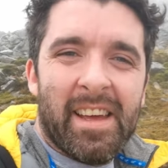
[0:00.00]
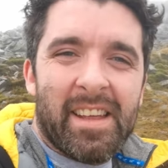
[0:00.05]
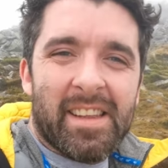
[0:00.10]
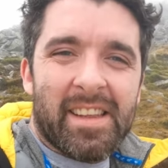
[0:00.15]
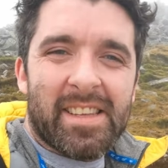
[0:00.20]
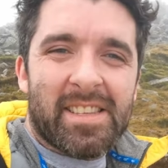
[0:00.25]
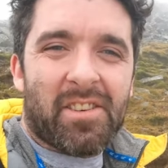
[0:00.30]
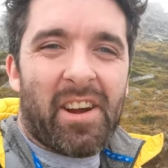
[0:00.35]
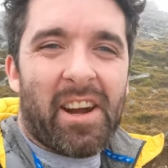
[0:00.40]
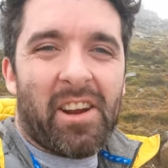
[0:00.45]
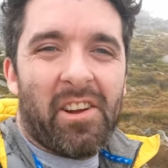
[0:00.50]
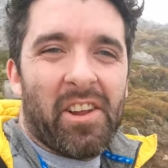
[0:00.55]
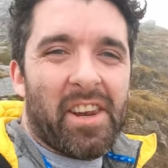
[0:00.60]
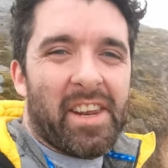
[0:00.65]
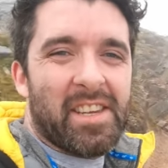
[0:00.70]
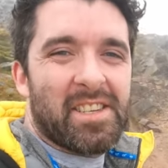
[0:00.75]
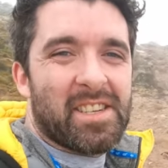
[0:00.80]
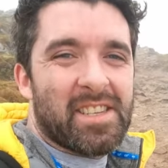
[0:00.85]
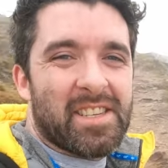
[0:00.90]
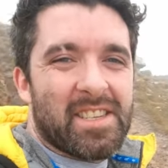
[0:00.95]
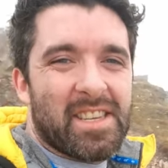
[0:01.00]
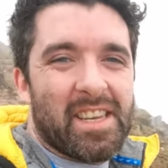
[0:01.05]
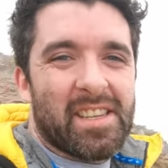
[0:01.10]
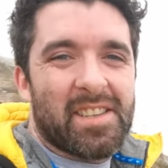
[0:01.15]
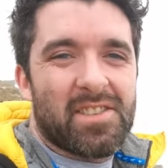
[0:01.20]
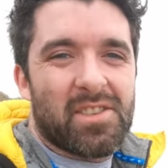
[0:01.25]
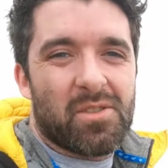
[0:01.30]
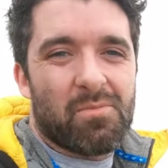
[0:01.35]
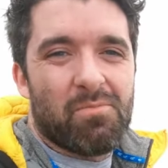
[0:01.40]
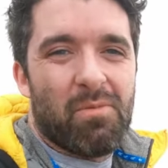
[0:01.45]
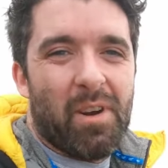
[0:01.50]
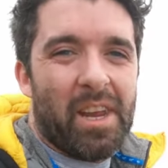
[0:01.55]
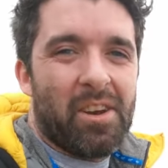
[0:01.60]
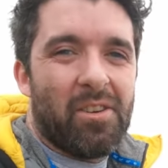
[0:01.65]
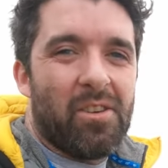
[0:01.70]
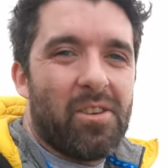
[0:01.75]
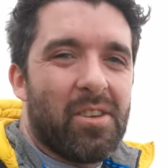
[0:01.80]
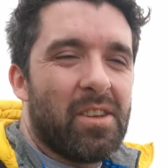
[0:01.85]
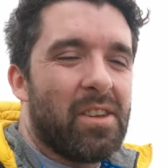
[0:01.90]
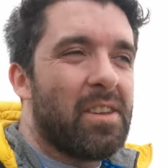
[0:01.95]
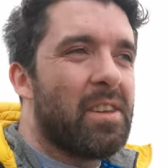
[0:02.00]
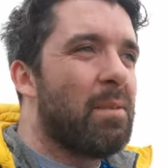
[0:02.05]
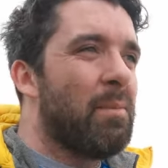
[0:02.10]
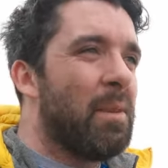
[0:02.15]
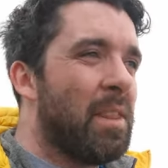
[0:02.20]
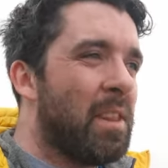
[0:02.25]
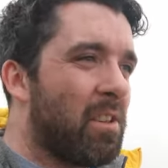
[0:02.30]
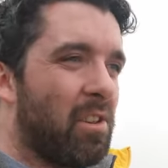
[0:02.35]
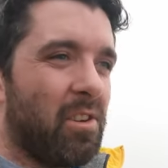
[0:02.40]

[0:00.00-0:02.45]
Let's crack on. As you can see, it's just white out. I'm in the